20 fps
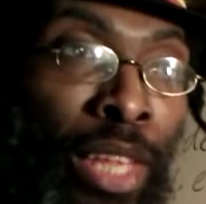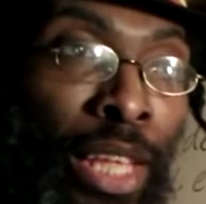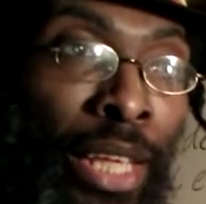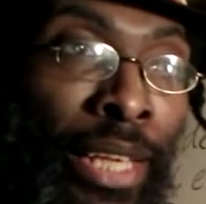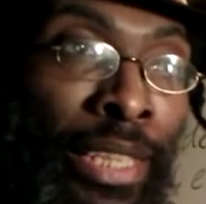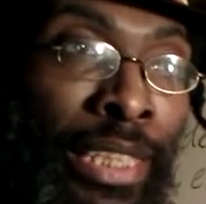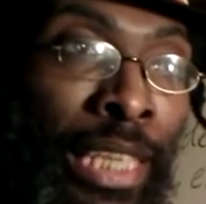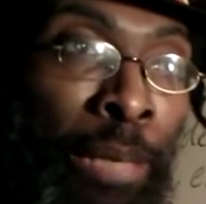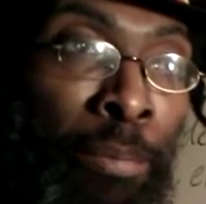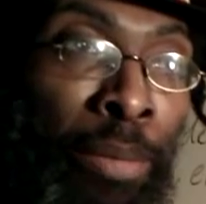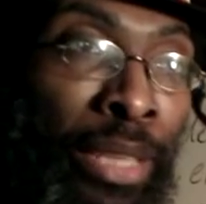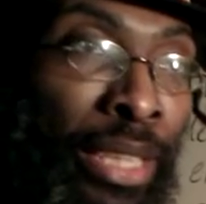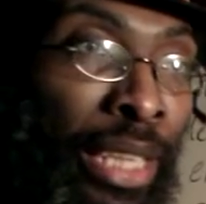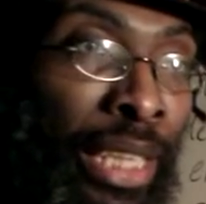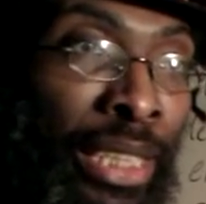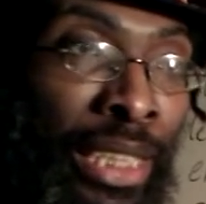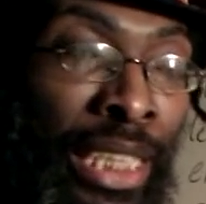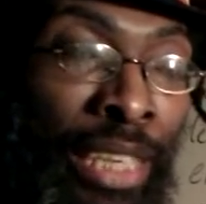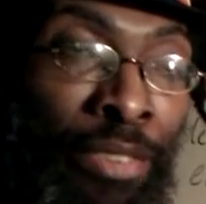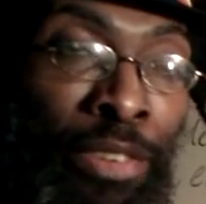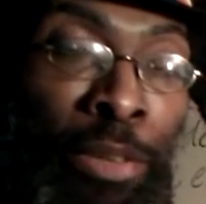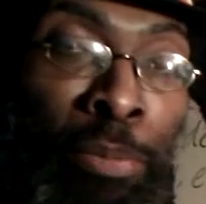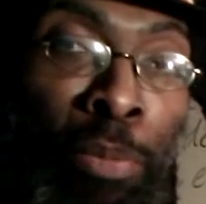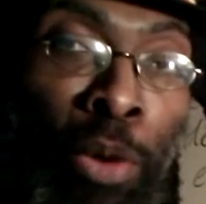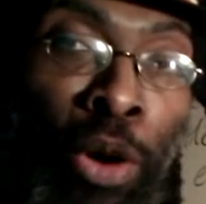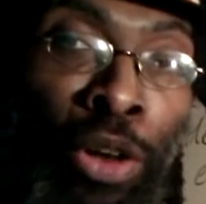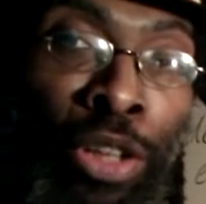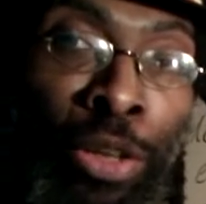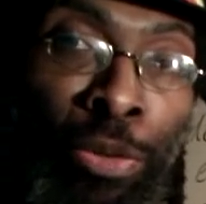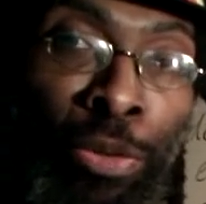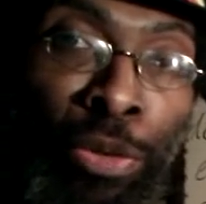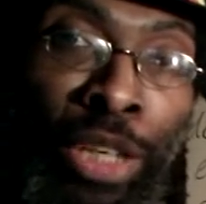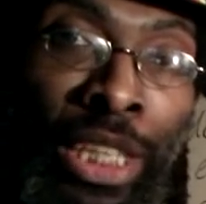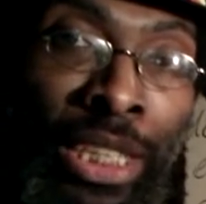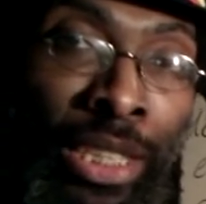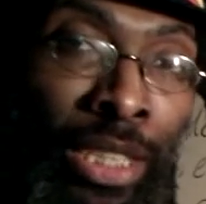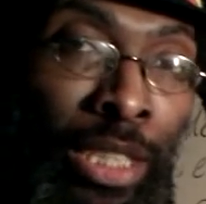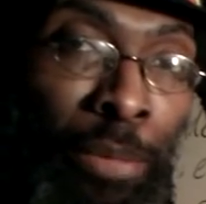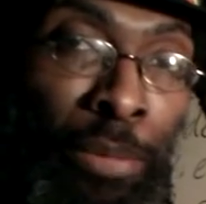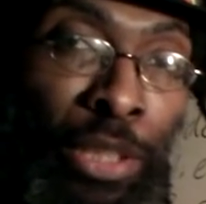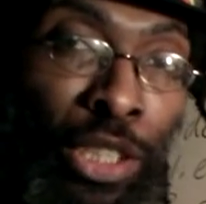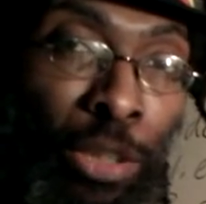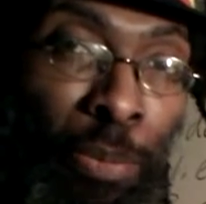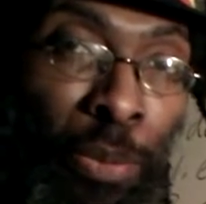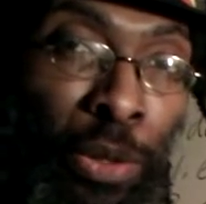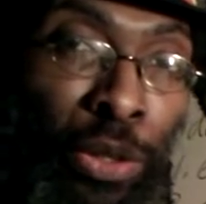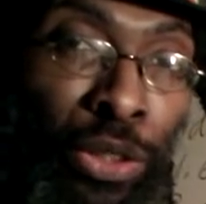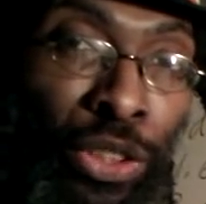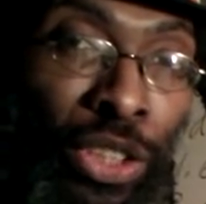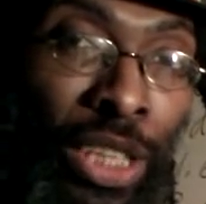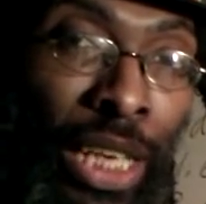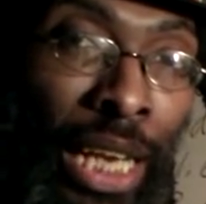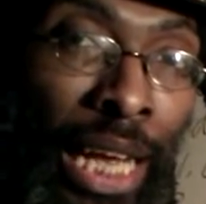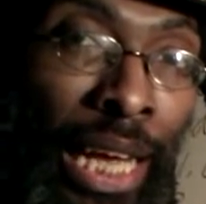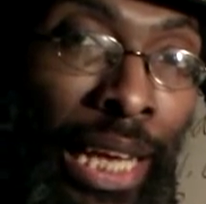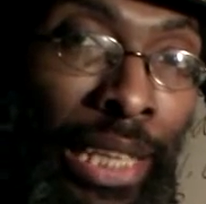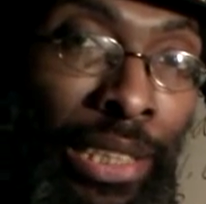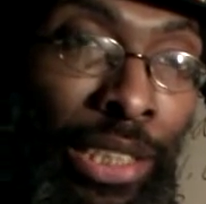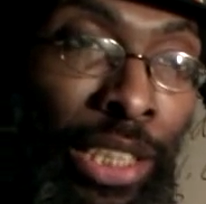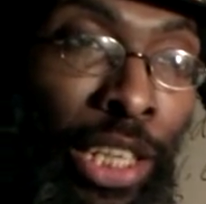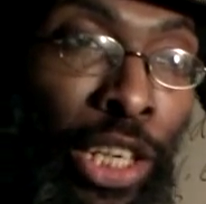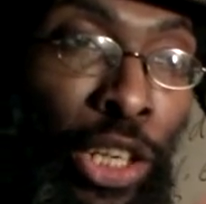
You understand? But it's even more the reason to be spiritualized,